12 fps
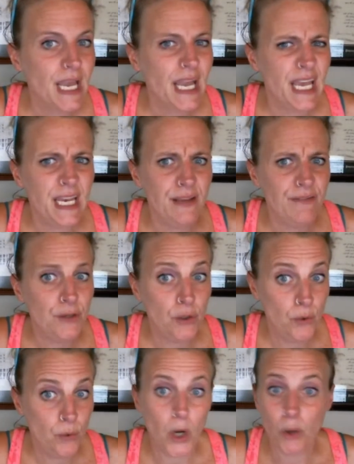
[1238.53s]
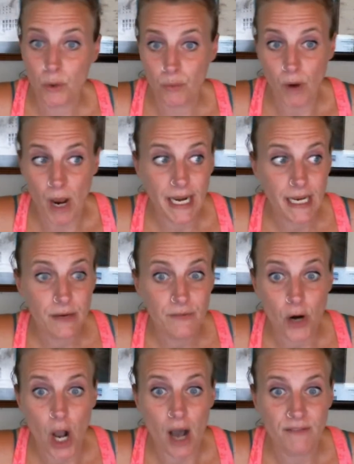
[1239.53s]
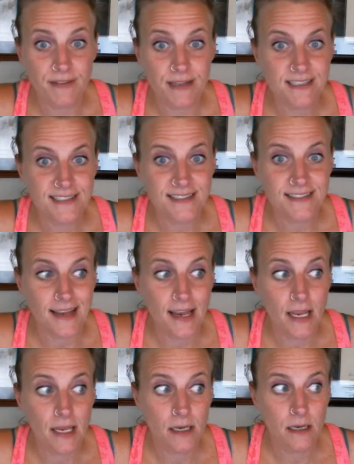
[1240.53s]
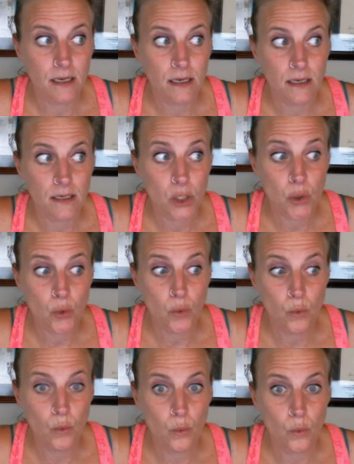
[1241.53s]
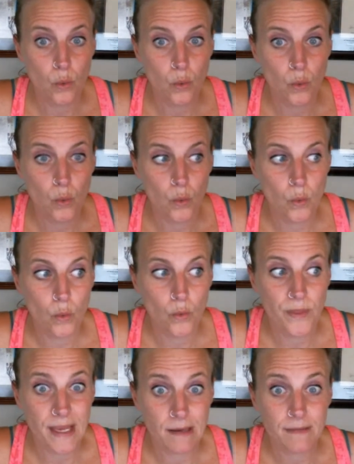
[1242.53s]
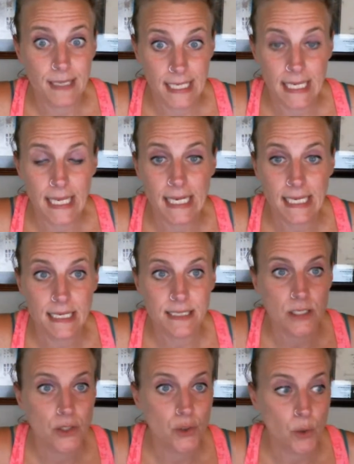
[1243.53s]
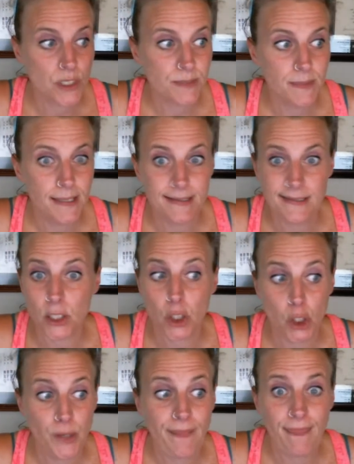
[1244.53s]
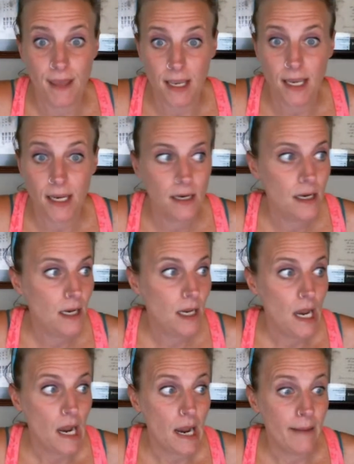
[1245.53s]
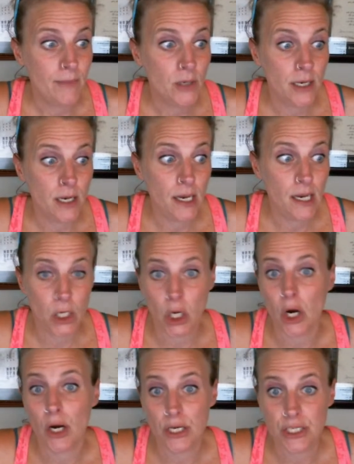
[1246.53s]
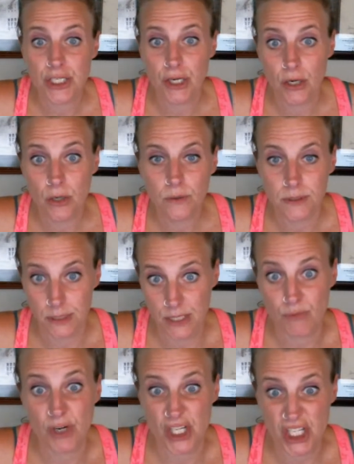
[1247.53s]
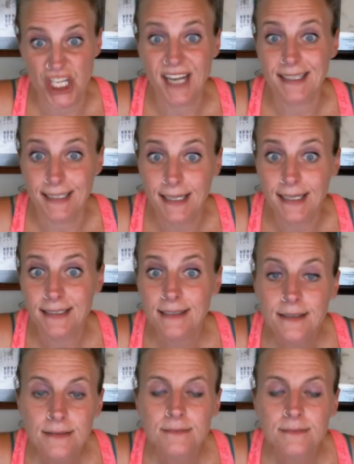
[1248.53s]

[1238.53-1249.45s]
And if you are running for office and you think that getting his endorsement is a good thing, I'm going to encourage you to reject it.